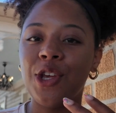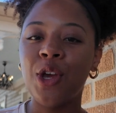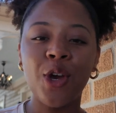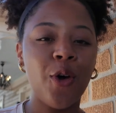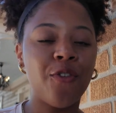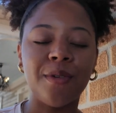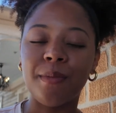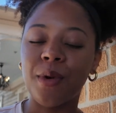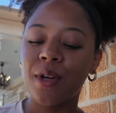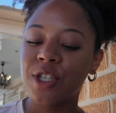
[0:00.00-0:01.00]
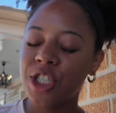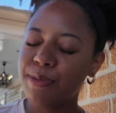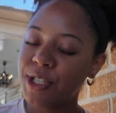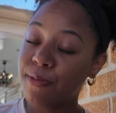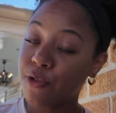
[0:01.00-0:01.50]
You can go from
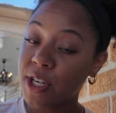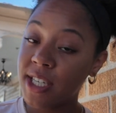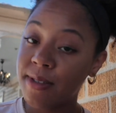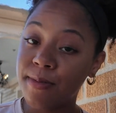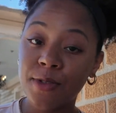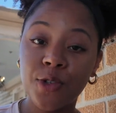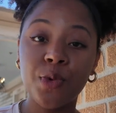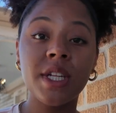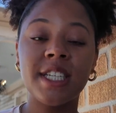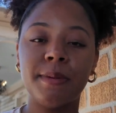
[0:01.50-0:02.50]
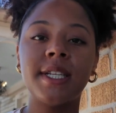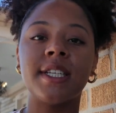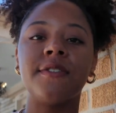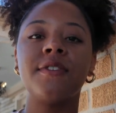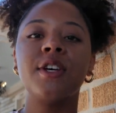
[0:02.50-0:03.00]
cheap, free to real
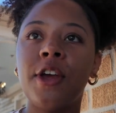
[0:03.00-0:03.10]
expensive.